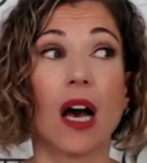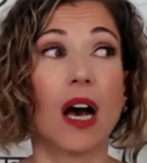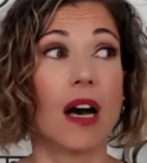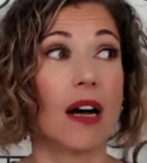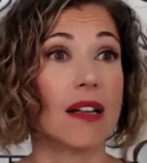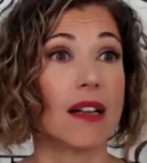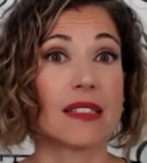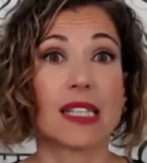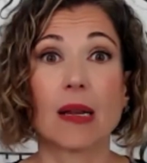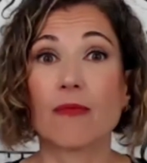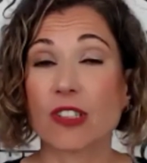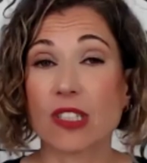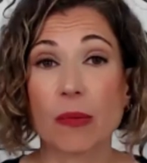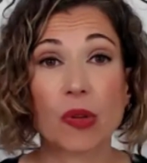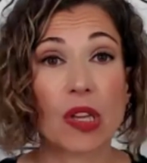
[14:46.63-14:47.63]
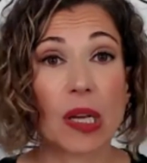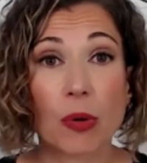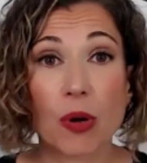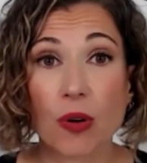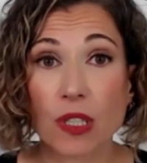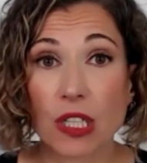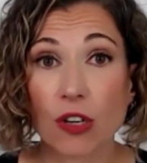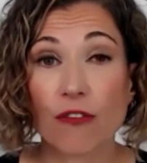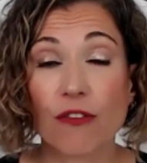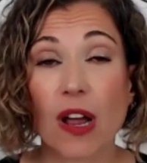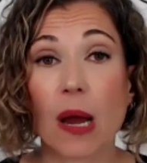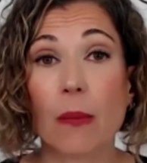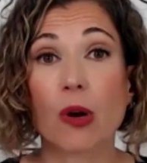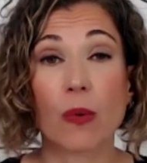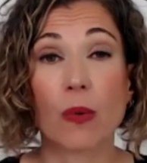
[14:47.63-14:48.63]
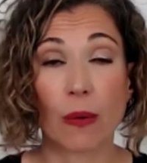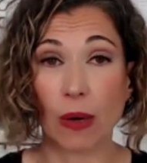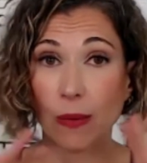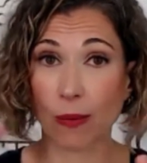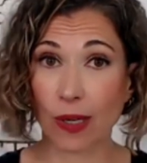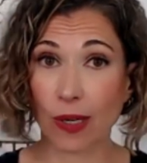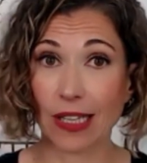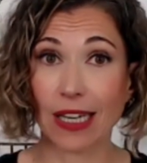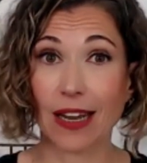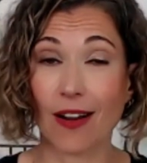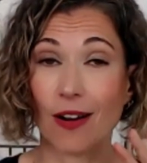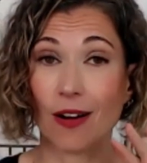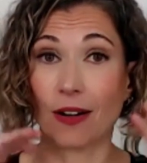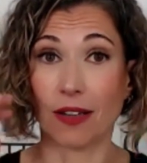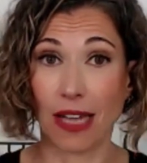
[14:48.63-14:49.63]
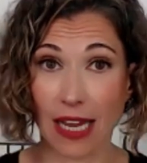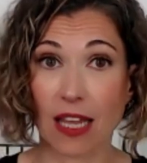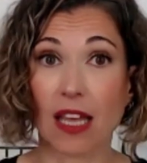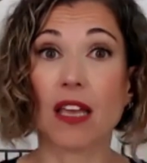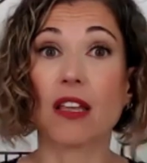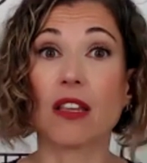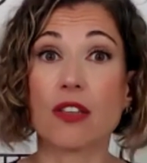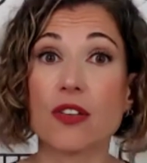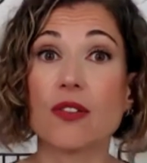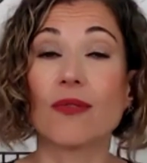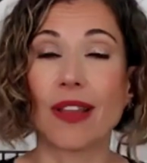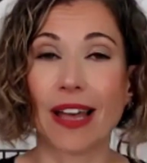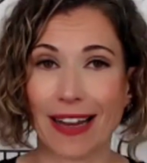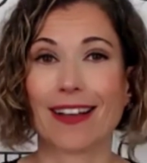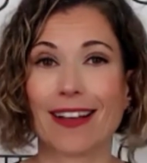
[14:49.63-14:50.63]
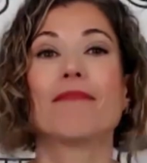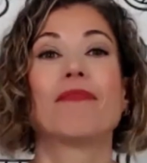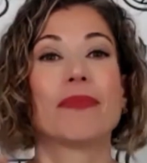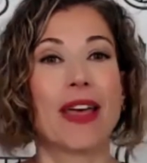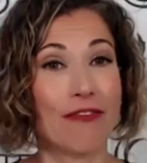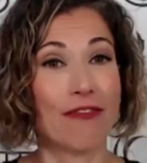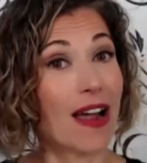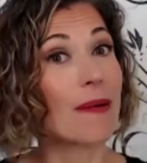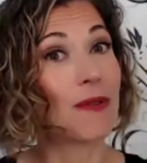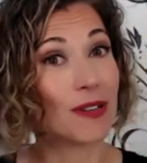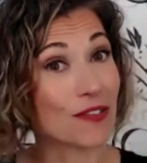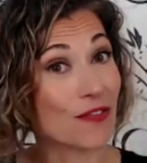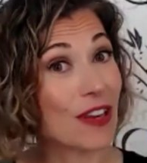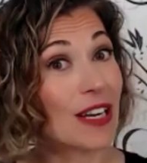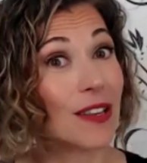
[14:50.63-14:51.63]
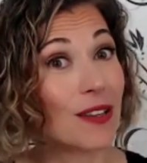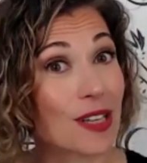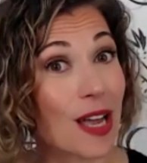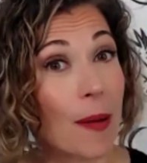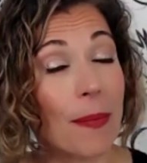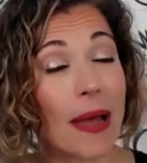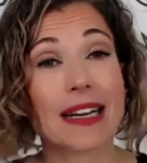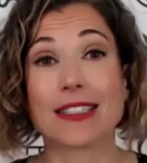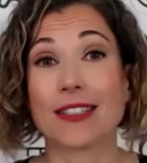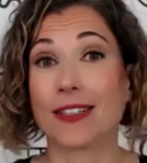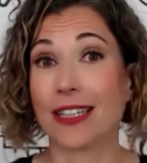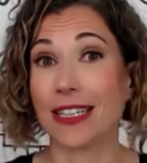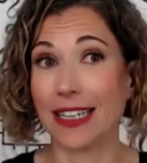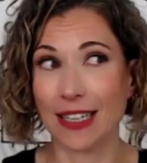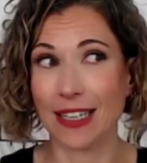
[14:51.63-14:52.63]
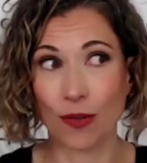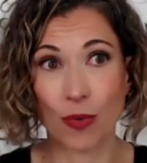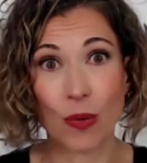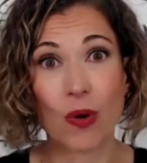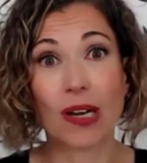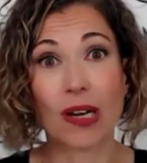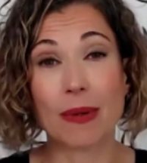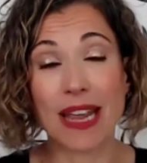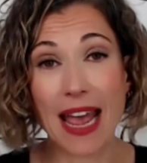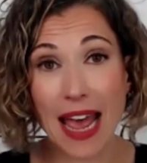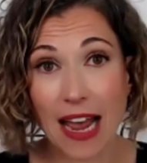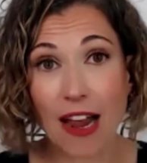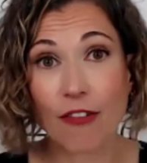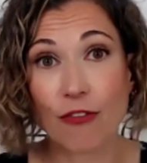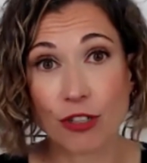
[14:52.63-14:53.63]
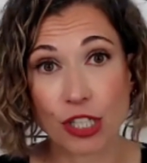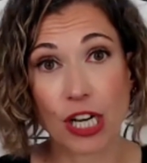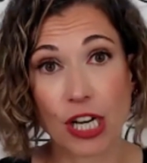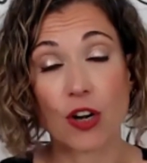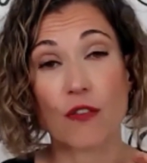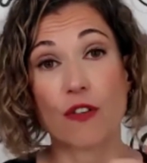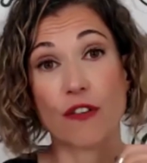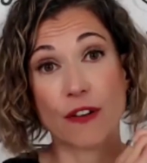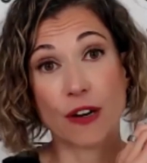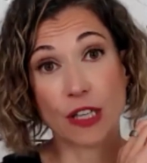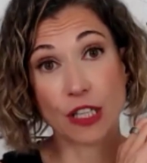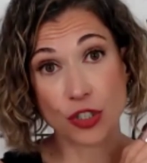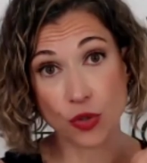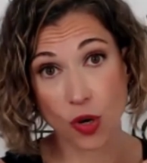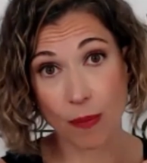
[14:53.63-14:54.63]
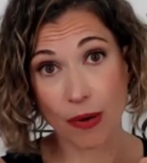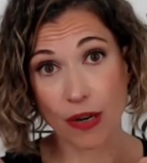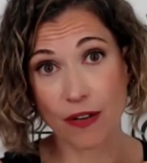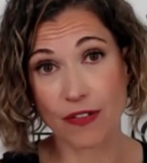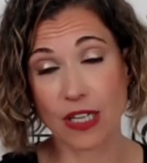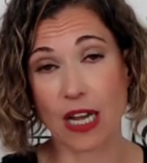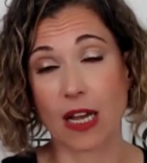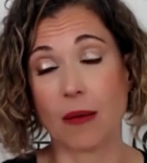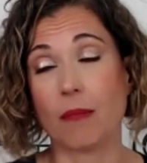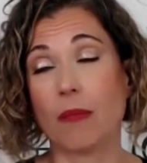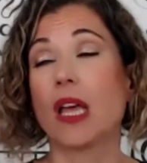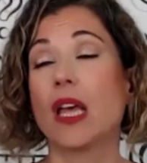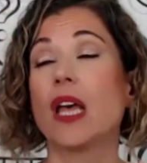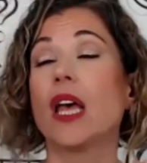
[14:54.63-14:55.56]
Uh, same for something like protein or fiber, where we really are like, you, like that fiber is feeding those gut bacteria. We want to be averaging it over a fairly short period of time.